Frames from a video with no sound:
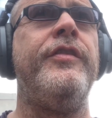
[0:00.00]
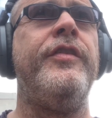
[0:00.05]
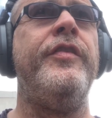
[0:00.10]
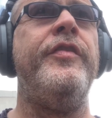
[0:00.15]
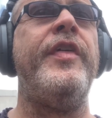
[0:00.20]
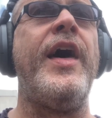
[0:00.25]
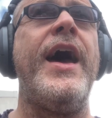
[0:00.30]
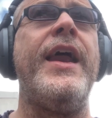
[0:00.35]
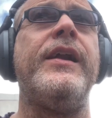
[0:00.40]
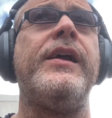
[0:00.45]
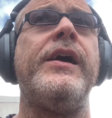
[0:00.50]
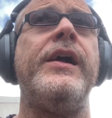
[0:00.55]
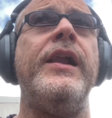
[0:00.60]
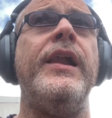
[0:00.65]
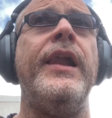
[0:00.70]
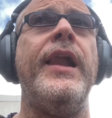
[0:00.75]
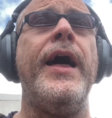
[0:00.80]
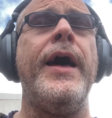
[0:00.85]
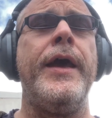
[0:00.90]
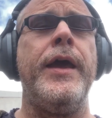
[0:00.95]
that
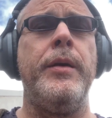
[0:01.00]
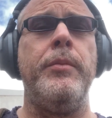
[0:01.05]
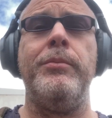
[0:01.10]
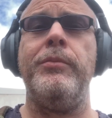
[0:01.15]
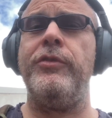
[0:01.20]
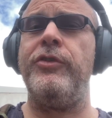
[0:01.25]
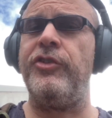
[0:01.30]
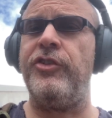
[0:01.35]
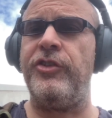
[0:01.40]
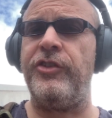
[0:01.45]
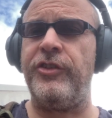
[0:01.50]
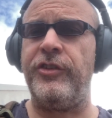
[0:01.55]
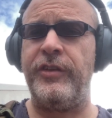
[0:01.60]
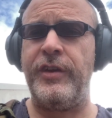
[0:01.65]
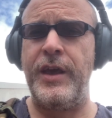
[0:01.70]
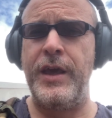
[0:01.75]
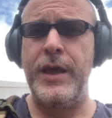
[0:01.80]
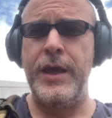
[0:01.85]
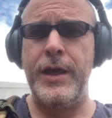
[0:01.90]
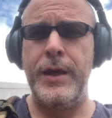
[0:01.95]
claim
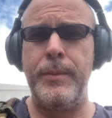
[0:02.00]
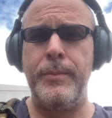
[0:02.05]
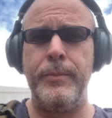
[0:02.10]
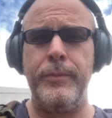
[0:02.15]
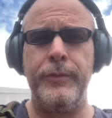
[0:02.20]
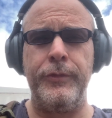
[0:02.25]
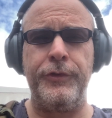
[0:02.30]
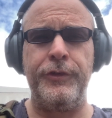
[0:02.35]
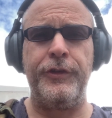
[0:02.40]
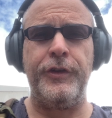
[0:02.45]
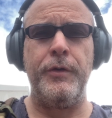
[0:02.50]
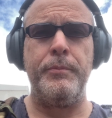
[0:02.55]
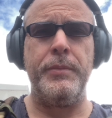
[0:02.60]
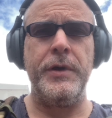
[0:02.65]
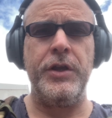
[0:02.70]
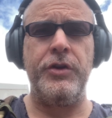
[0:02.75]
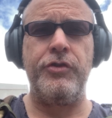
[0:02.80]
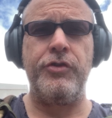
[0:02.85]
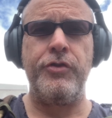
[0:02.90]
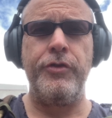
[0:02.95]
seems to
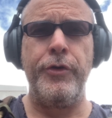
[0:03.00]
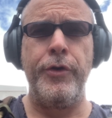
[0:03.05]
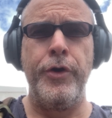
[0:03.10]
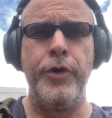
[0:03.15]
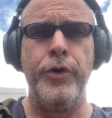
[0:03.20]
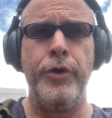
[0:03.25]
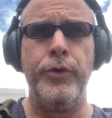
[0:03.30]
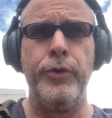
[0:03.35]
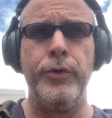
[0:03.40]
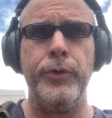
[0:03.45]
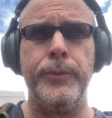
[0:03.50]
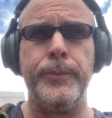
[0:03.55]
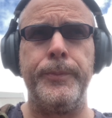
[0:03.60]
be true.